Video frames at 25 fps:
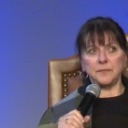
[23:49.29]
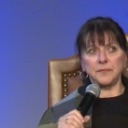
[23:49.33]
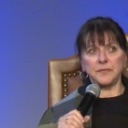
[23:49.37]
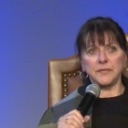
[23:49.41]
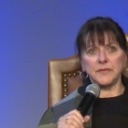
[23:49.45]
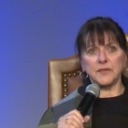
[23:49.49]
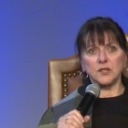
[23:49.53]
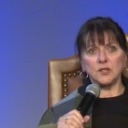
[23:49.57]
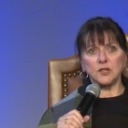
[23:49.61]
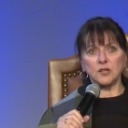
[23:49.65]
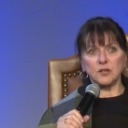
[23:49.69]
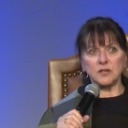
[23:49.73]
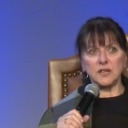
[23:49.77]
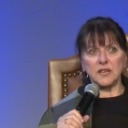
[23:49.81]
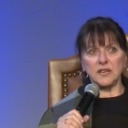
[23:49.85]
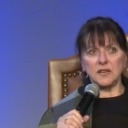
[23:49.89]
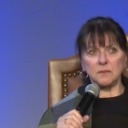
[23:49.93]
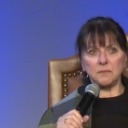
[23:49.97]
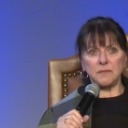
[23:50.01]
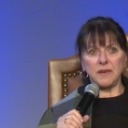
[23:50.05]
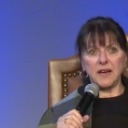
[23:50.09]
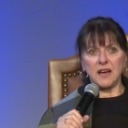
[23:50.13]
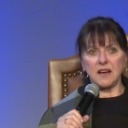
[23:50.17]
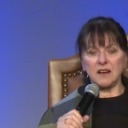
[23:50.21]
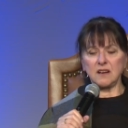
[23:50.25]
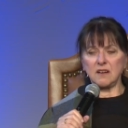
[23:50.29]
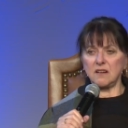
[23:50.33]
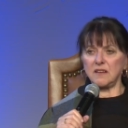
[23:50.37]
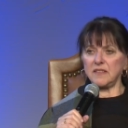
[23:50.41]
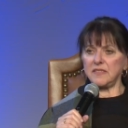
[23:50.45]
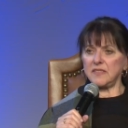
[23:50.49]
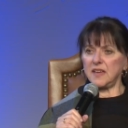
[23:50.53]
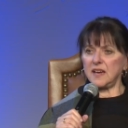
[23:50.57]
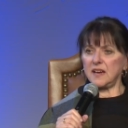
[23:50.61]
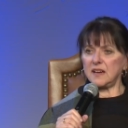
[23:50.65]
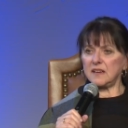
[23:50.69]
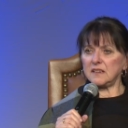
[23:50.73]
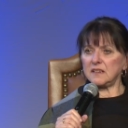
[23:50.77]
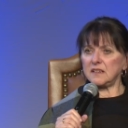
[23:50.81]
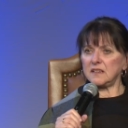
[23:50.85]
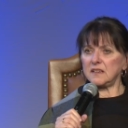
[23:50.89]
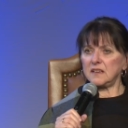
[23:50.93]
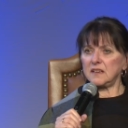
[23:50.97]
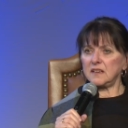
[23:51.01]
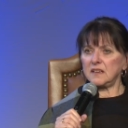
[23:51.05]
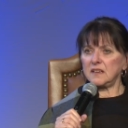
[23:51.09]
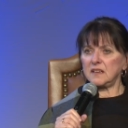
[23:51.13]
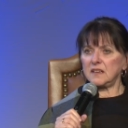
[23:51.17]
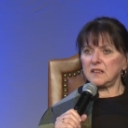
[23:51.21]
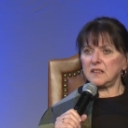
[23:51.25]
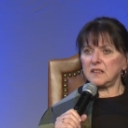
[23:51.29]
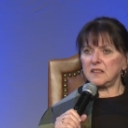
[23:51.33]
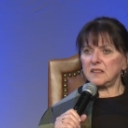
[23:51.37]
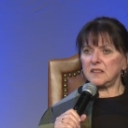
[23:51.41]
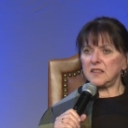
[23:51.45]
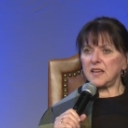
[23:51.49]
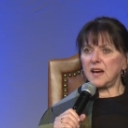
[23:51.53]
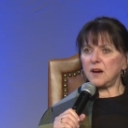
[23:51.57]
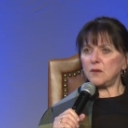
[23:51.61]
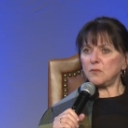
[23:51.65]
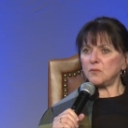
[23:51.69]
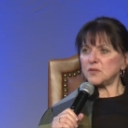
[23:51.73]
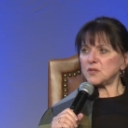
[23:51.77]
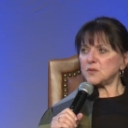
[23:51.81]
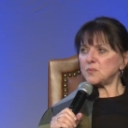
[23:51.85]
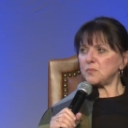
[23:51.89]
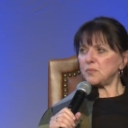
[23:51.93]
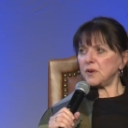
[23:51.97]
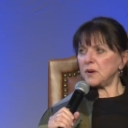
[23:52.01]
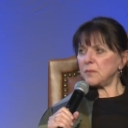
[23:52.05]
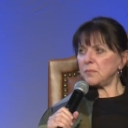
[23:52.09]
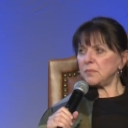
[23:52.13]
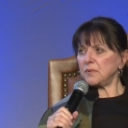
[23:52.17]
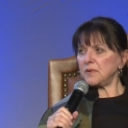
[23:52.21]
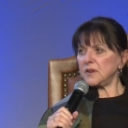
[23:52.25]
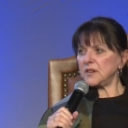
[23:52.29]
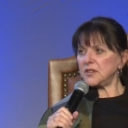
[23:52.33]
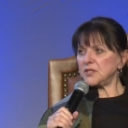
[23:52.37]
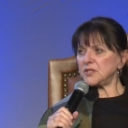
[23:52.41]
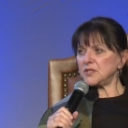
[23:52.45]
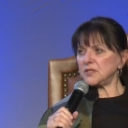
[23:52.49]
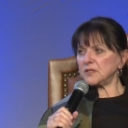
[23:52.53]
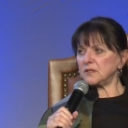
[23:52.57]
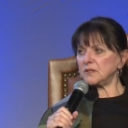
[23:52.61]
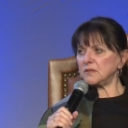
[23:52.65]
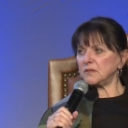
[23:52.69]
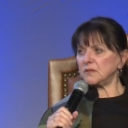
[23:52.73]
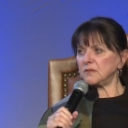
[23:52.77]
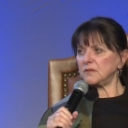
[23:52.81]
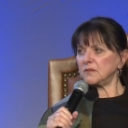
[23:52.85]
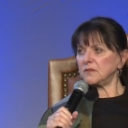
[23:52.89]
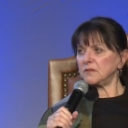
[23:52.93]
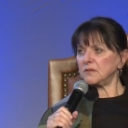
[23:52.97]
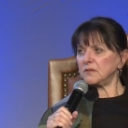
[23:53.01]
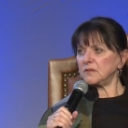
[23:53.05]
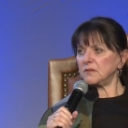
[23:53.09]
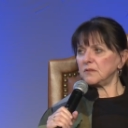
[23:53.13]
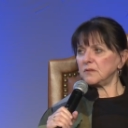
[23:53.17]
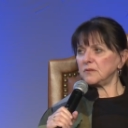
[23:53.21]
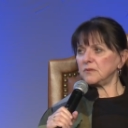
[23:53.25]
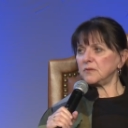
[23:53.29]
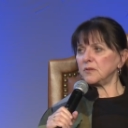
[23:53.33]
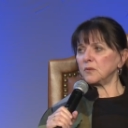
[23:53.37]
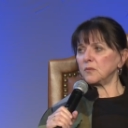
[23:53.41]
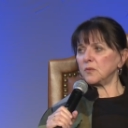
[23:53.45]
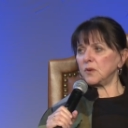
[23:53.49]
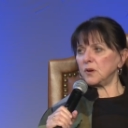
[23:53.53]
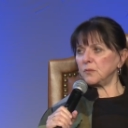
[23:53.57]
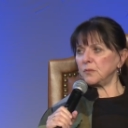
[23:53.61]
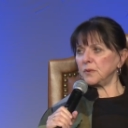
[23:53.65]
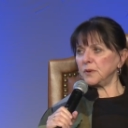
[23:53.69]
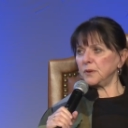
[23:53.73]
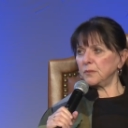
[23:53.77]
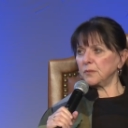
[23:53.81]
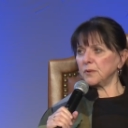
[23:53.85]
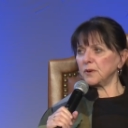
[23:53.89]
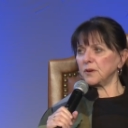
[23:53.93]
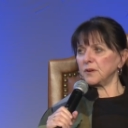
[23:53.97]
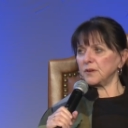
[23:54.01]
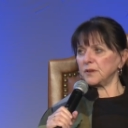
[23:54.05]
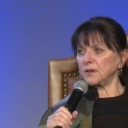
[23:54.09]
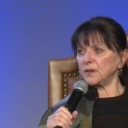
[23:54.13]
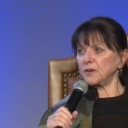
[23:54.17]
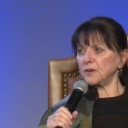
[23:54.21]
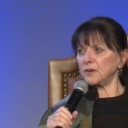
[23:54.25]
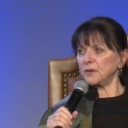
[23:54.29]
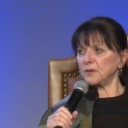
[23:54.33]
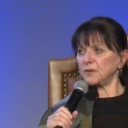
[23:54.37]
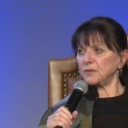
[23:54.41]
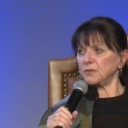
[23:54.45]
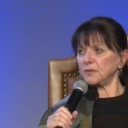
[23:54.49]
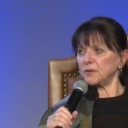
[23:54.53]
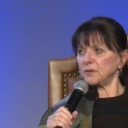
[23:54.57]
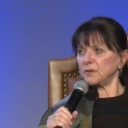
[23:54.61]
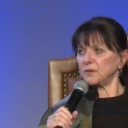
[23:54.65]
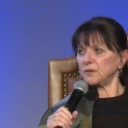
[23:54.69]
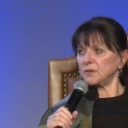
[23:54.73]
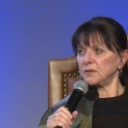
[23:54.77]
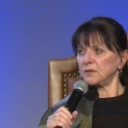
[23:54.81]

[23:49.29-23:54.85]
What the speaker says: looking back on that, that was preparation for what we were going to go through.